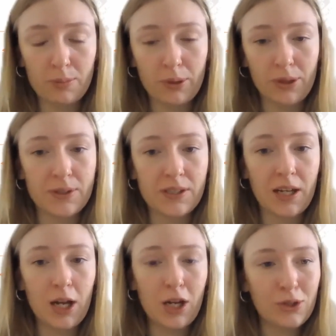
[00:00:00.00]
because
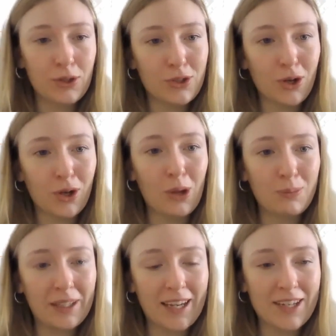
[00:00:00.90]
not all
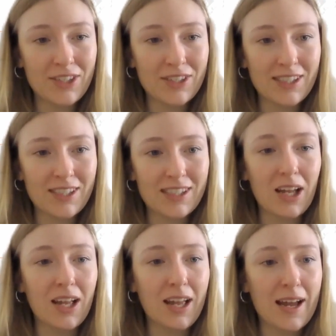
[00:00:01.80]
obligations
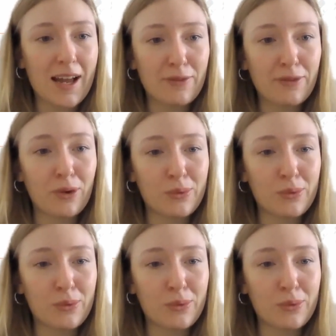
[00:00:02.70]
have